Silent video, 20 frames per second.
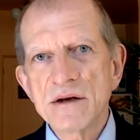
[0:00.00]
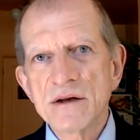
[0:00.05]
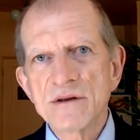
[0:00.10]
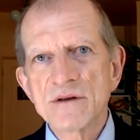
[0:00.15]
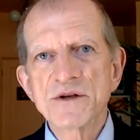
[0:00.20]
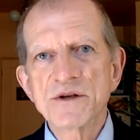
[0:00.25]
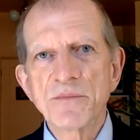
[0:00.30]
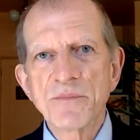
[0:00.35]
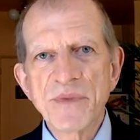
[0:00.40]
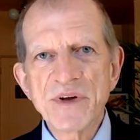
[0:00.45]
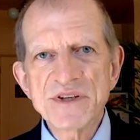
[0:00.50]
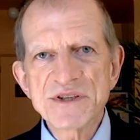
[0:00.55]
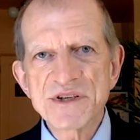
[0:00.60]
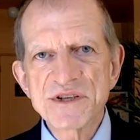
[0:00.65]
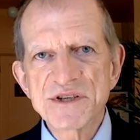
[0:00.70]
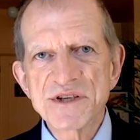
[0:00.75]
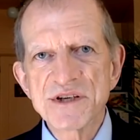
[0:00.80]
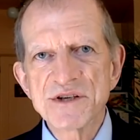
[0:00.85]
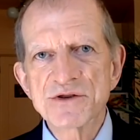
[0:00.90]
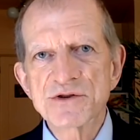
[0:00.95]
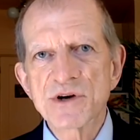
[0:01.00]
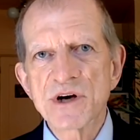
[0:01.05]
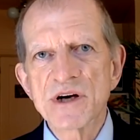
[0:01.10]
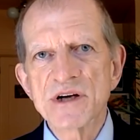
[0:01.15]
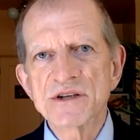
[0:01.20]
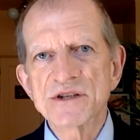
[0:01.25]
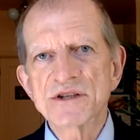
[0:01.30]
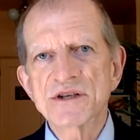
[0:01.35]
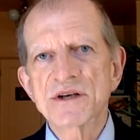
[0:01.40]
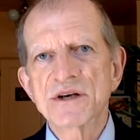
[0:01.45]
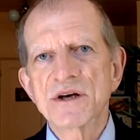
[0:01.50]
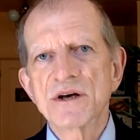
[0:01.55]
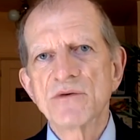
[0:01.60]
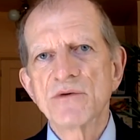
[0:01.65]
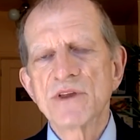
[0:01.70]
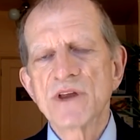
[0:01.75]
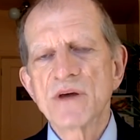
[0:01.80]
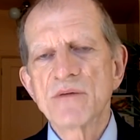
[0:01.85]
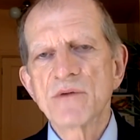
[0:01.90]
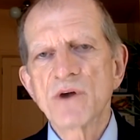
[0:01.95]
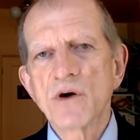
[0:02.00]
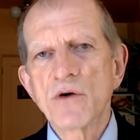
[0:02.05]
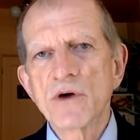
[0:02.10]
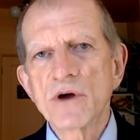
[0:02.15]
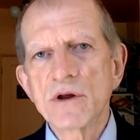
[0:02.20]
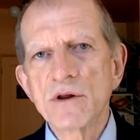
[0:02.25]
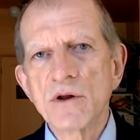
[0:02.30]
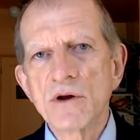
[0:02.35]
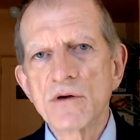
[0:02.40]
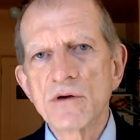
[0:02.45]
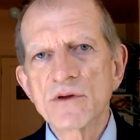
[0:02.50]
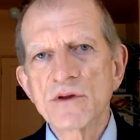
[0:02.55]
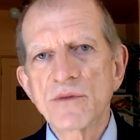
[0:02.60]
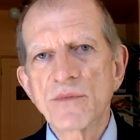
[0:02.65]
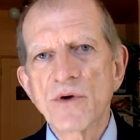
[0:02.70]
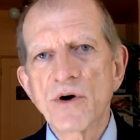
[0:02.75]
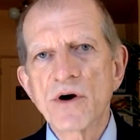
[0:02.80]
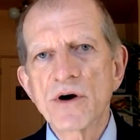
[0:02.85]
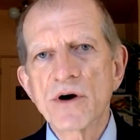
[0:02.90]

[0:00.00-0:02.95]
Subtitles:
There's a business interest with them going along with the